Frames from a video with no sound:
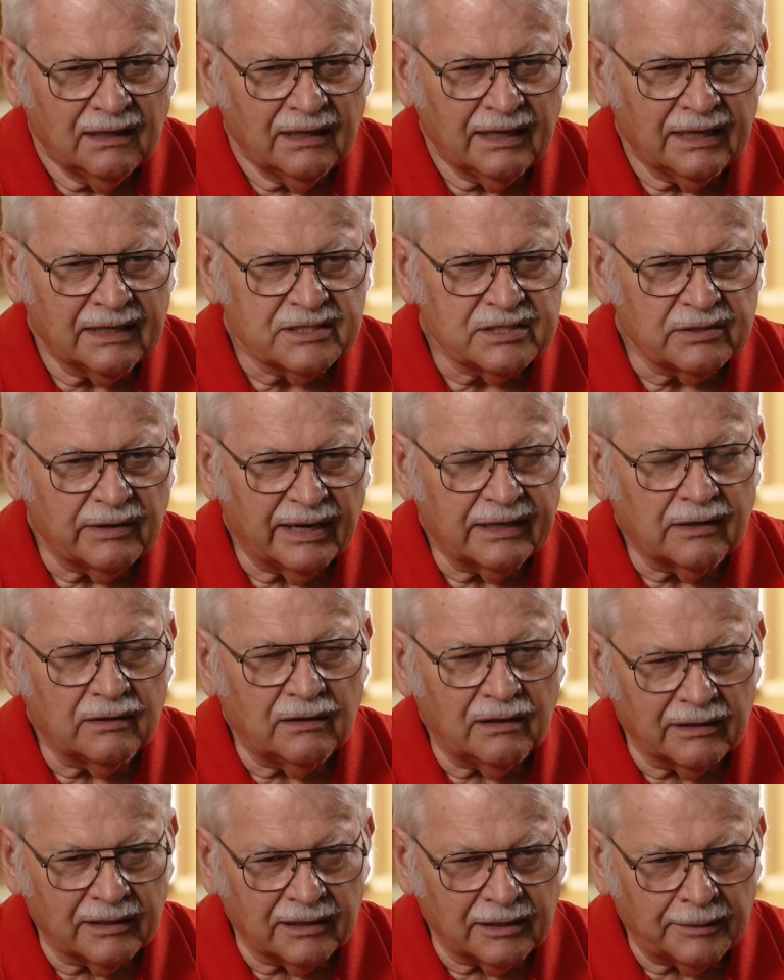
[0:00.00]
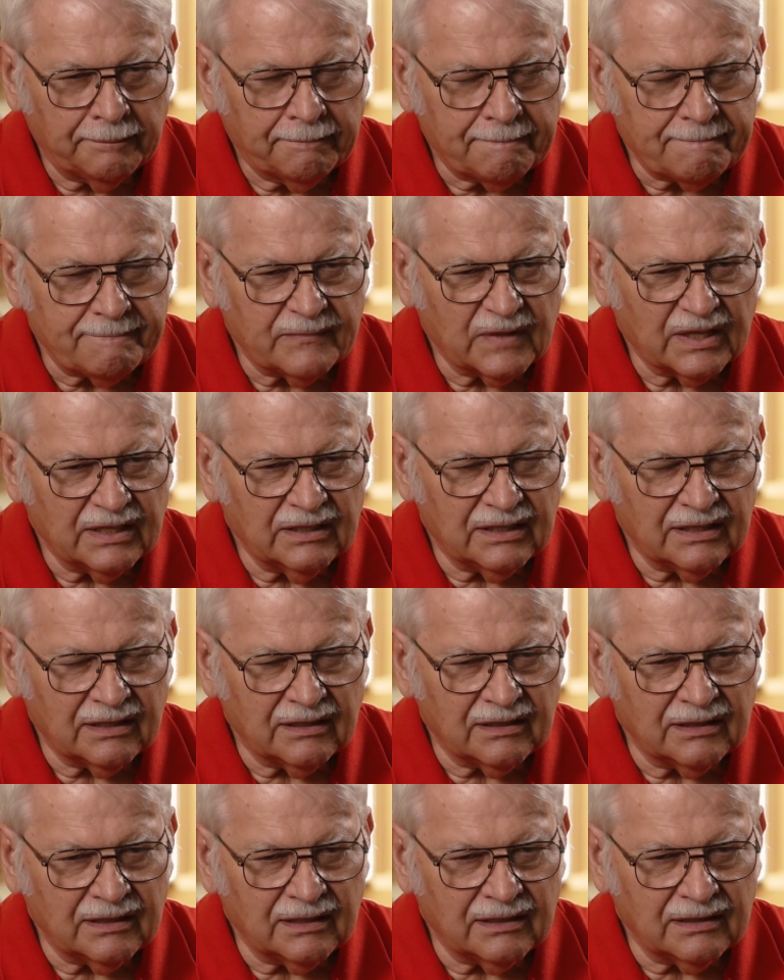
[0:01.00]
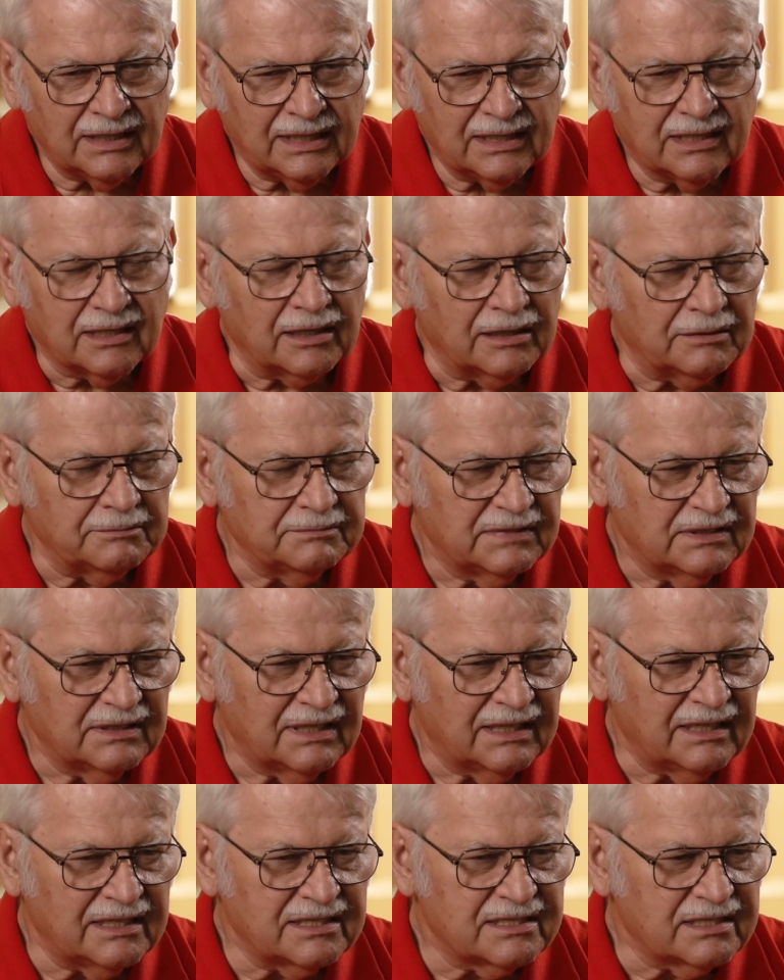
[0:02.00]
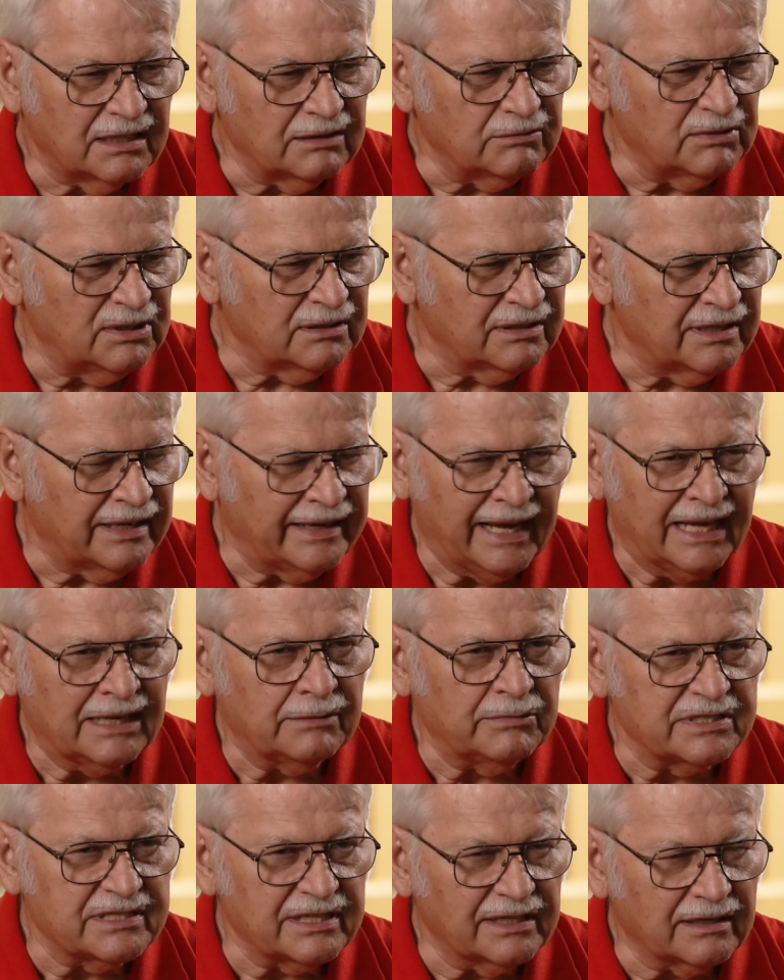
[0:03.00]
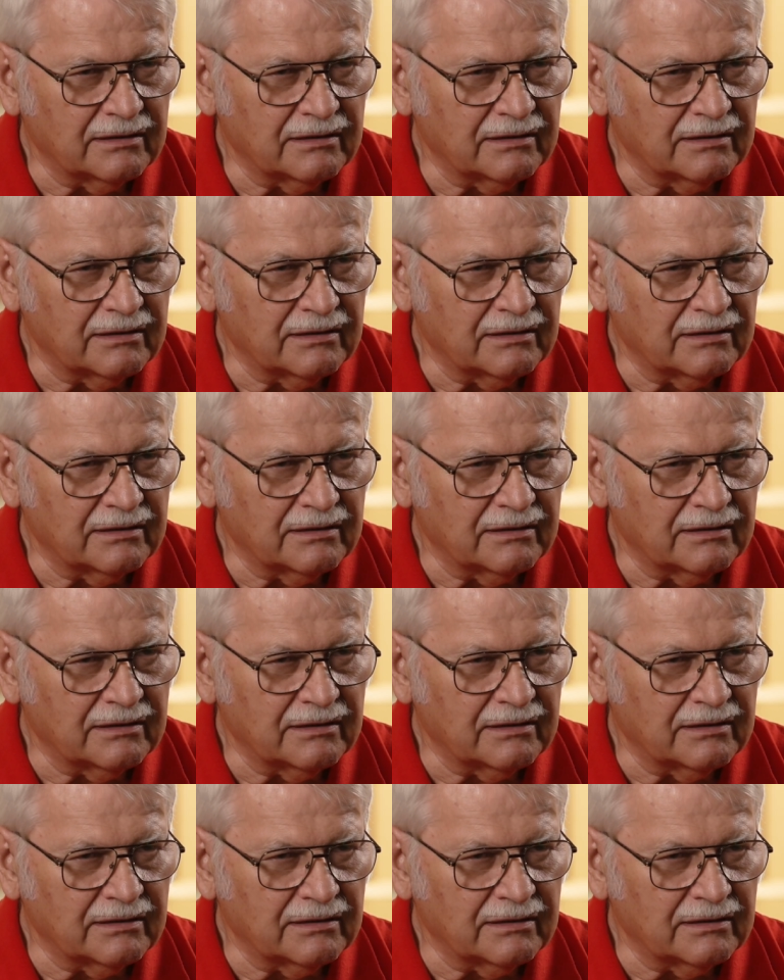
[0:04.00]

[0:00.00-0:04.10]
And so I call them, and they come and they say, well, an animal set